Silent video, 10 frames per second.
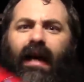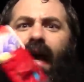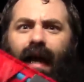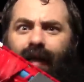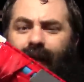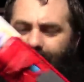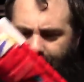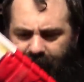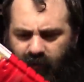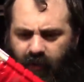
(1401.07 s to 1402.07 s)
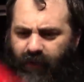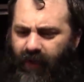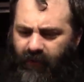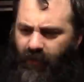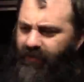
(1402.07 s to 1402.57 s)
I like this one.
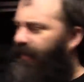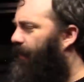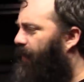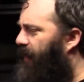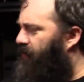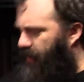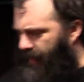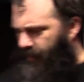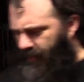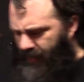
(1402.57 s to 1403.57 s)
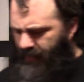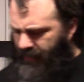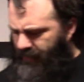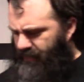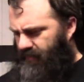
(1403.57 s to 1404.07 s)
This one's getting a paint job.
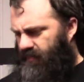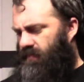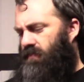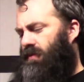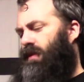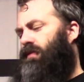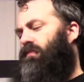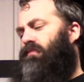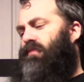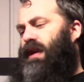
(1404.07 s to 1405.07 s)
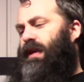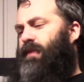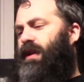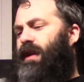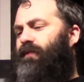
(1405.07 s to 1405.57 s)
And
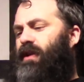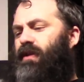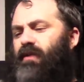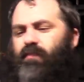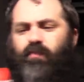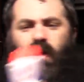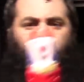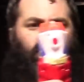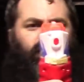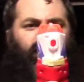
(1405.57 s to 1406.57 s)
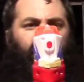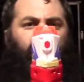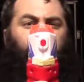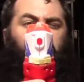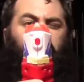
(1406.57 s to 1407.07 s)
maybe having the barrel
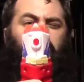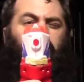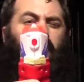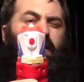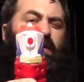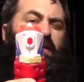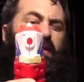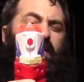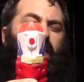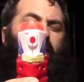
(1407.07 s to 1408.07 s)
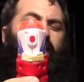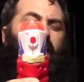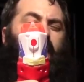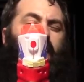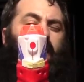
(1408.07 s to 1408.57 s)
straightened a little if I
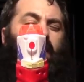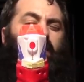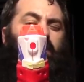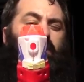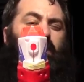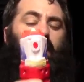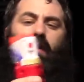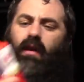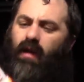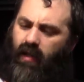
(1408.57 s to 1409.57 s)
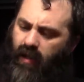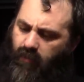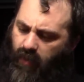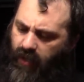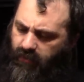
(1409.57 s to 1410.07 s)
can. It
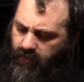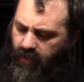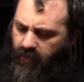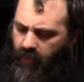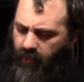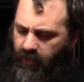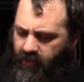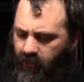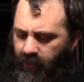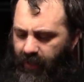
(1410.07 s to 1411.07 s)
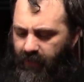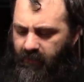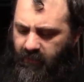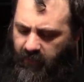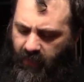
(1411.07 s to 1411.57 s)
might, it might be too late
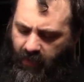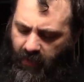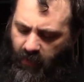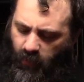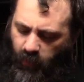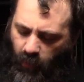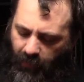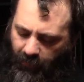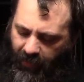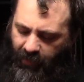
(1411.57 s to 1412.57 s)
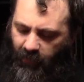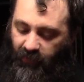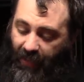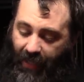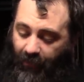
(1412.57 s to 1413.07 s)
with whatever they
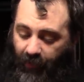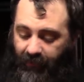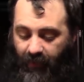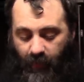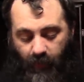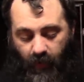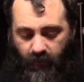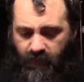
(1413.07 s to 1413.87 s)
used. I don't think it's coming apart.